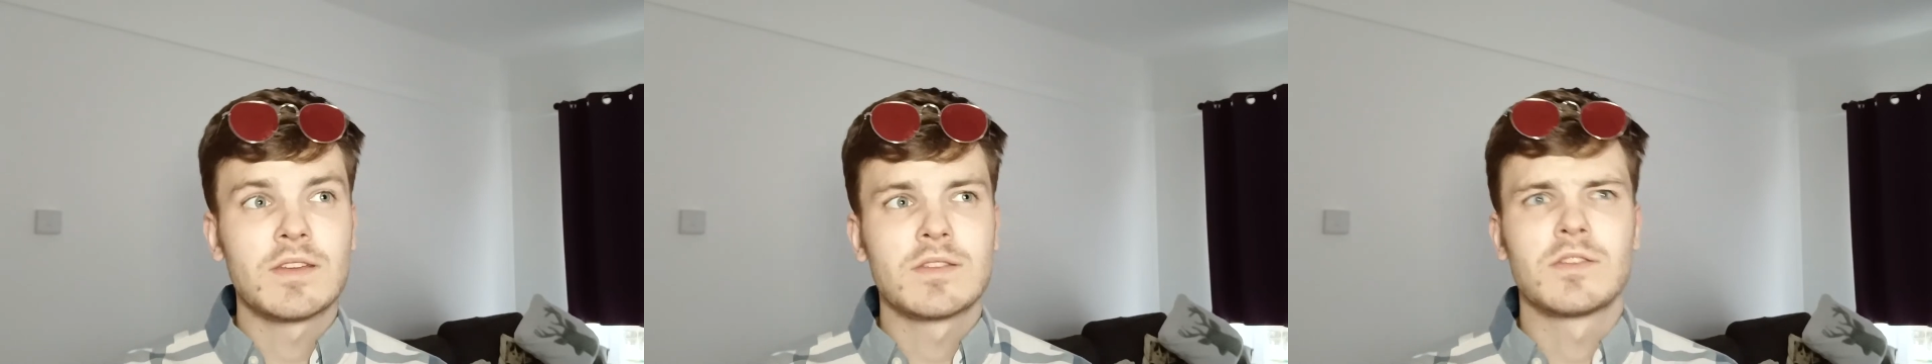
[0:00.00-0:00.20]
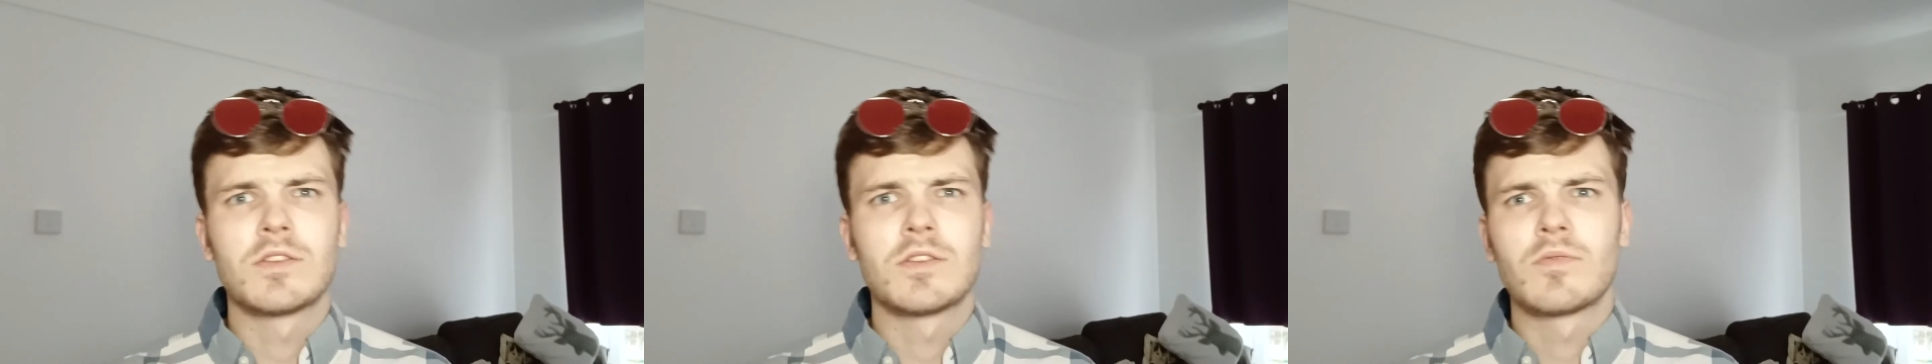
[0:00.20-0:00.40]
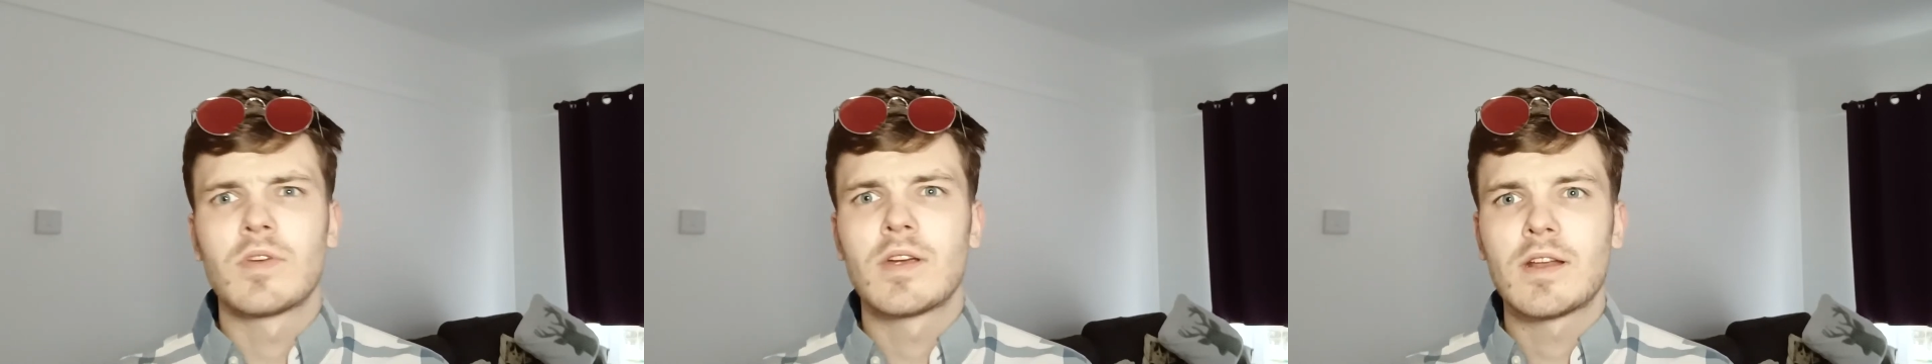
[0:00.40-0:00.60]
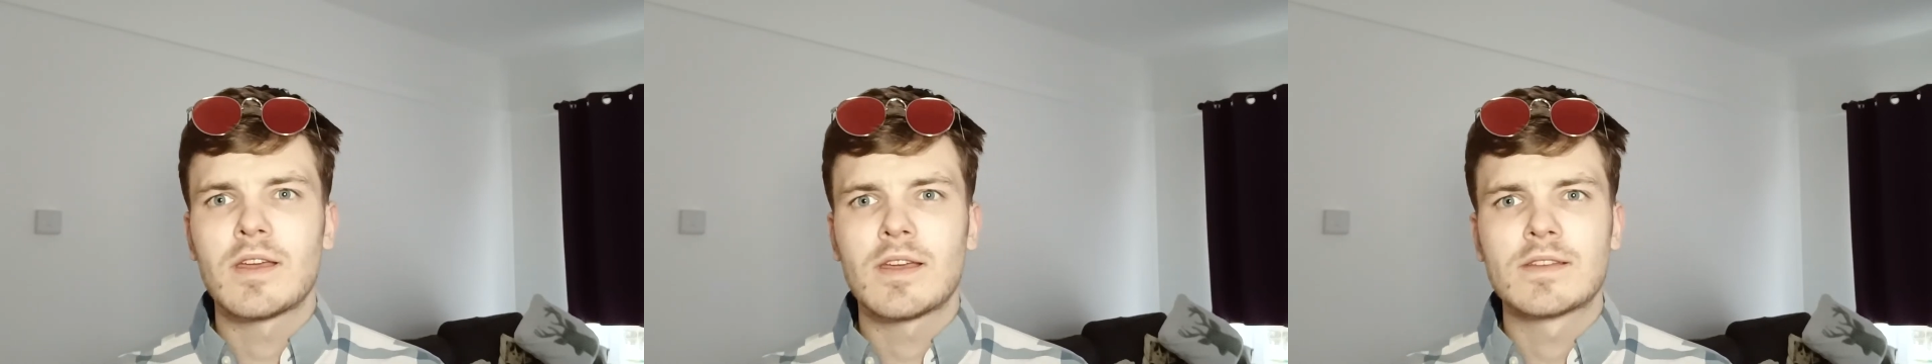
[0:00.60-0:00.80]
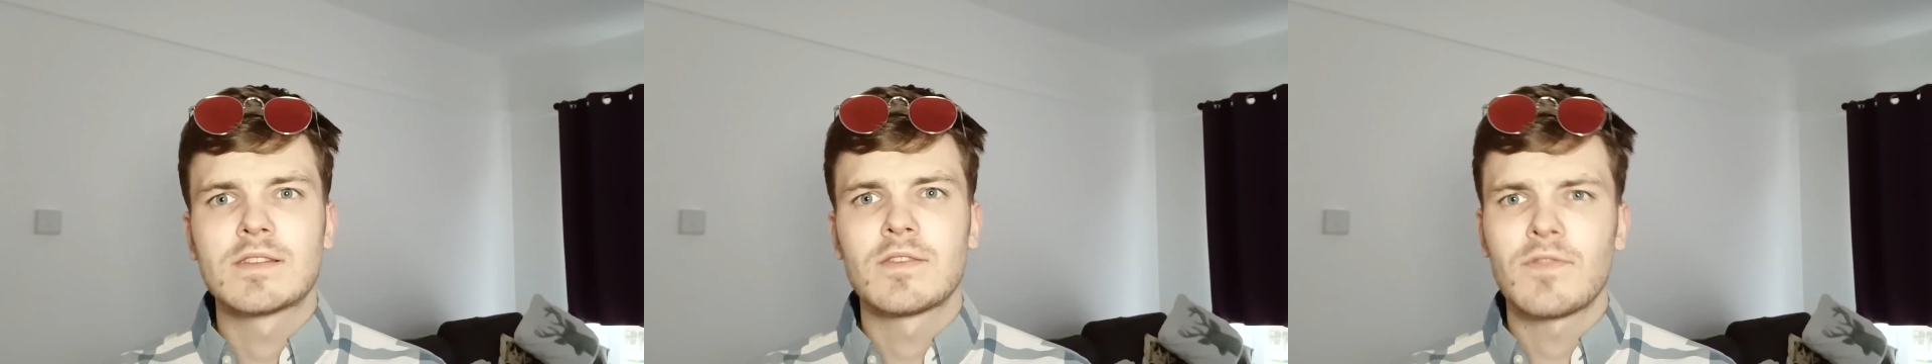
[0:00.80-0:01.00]
isn't new really
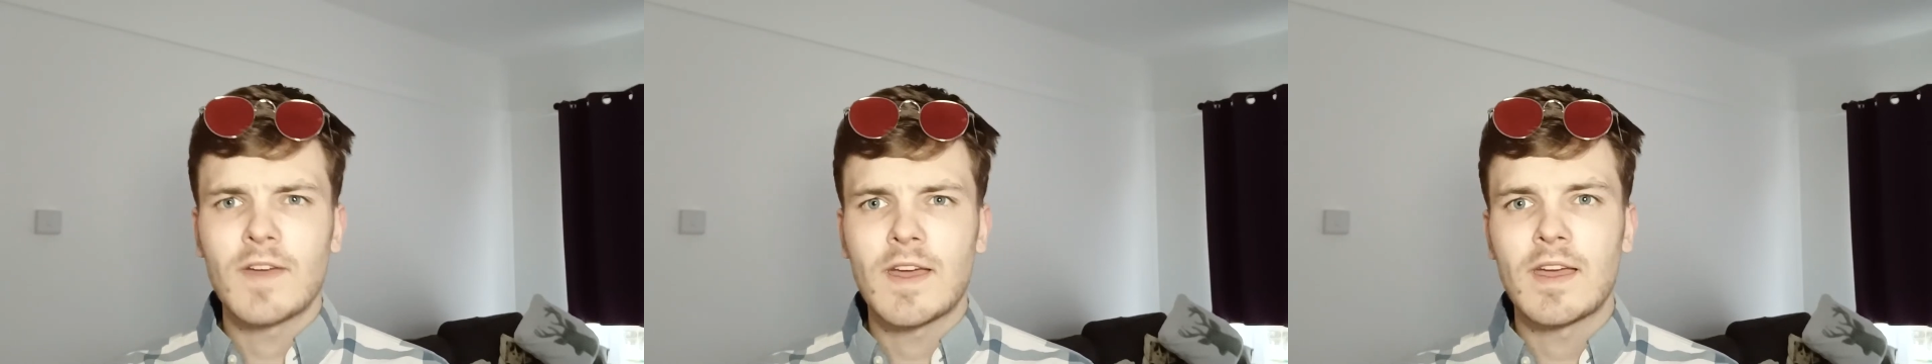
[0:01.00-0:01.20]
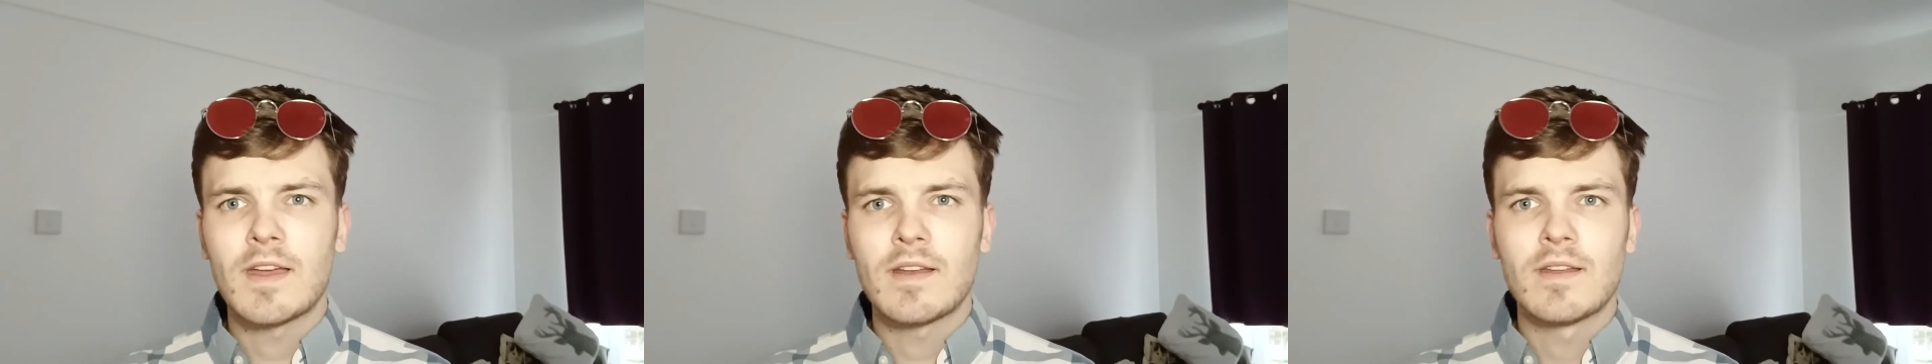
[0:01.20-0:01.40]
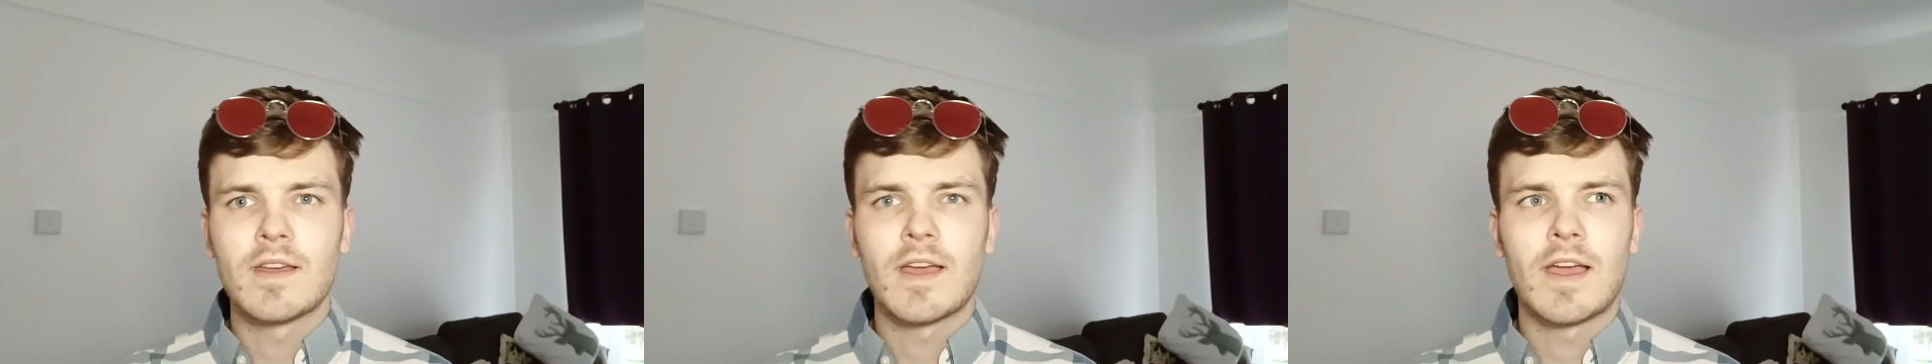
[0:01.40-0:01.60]
is the fan